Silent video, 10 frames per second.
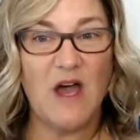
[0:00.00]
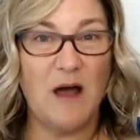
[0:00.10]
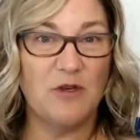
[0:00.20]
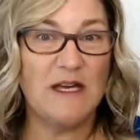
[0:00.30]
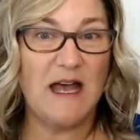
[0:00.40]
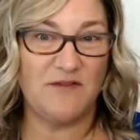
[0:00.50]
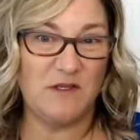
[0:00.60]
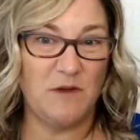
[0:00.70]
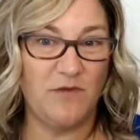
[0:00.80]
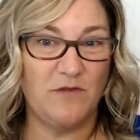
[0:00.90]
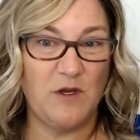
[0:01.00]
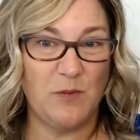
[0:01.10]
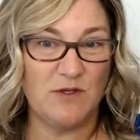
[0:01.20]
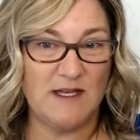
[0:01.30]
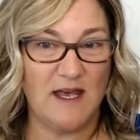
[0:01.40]
I'm going to have to be
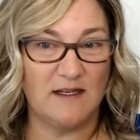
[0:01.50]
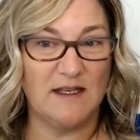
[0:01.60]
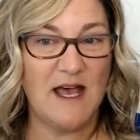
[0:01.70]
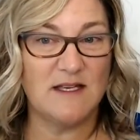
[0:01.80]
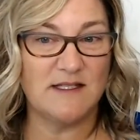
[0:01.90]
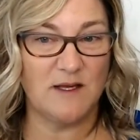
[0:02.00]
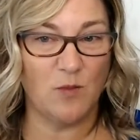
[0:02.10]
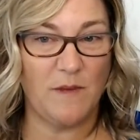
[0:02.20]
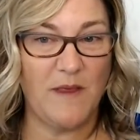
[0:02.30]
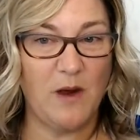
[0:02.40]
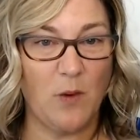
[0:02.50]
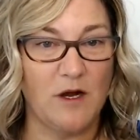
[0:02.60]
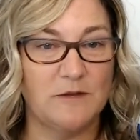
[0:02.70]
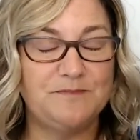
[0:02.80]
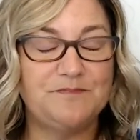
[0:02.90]
50% less than what they
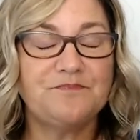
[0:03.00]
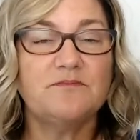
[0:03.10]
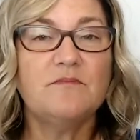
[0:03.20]
were.